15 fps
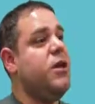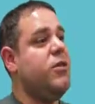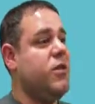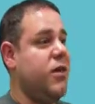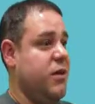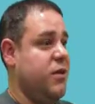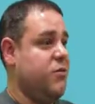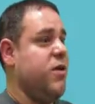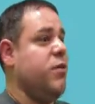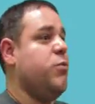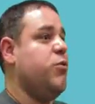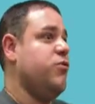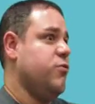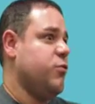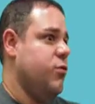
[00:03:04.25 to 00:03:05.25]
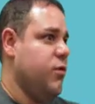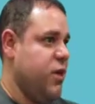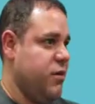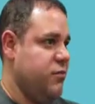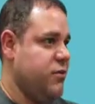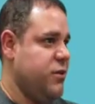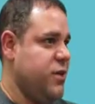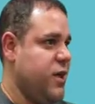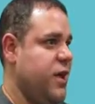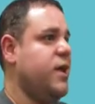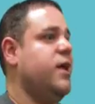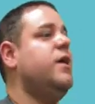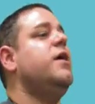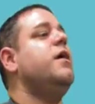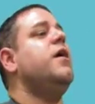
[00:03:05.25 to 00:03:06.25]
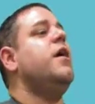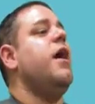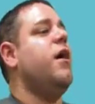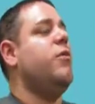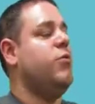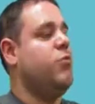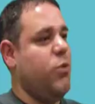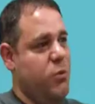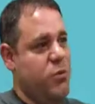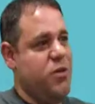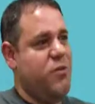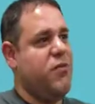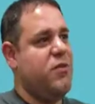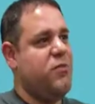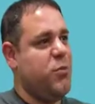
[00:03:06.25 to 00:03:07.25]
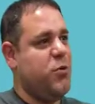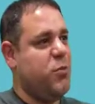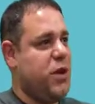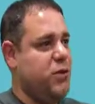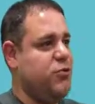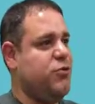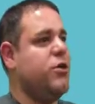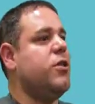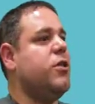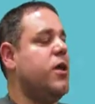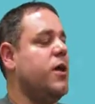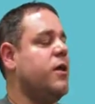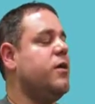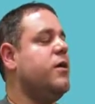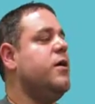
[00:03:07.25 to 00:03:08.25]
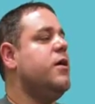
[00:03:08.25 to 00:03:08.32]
Like if that person were alive today, what would their Facebook page look like?